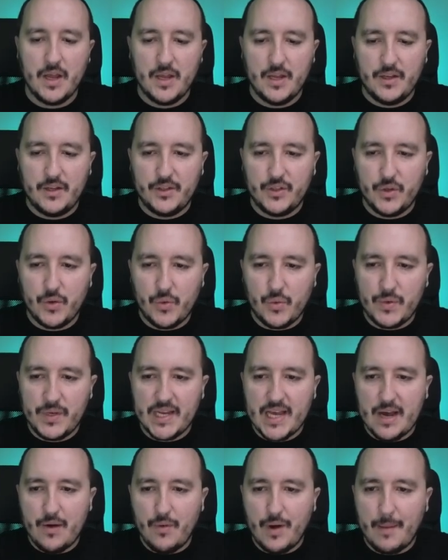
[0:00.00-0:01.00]
So
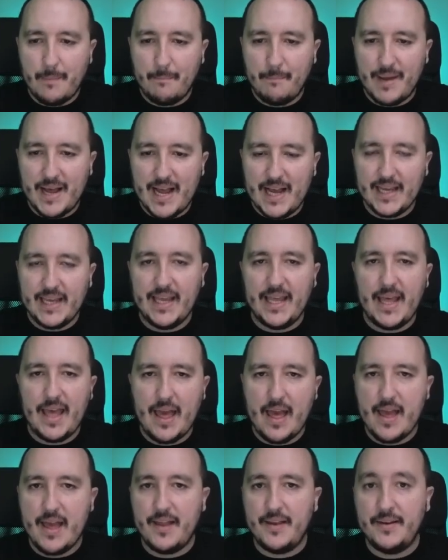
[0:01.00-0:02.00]
now I'm back
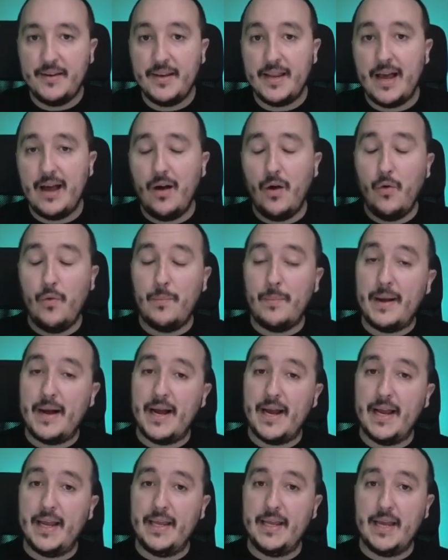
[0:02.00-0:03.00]
and now
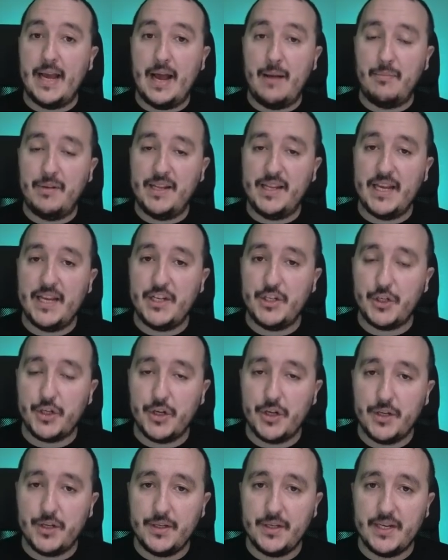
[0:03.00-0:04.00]
my
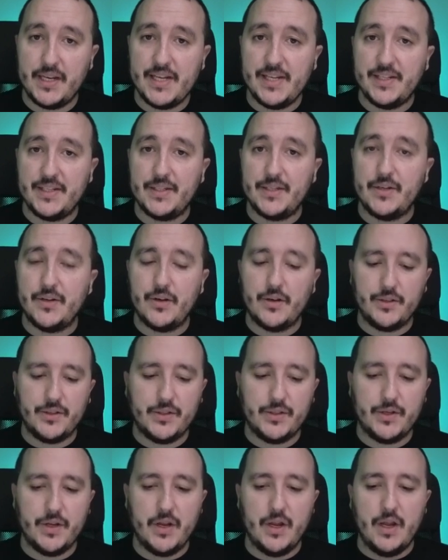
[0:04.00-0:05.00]
application is
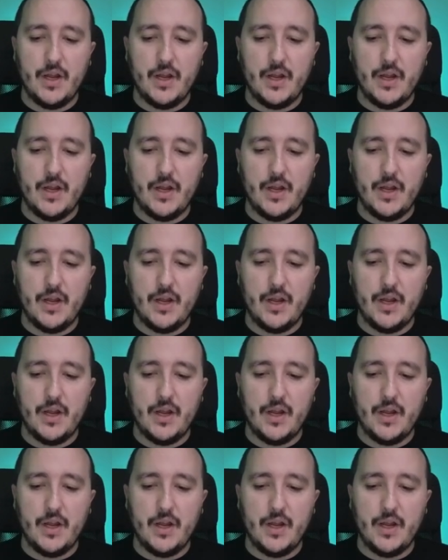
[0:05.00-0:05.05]
not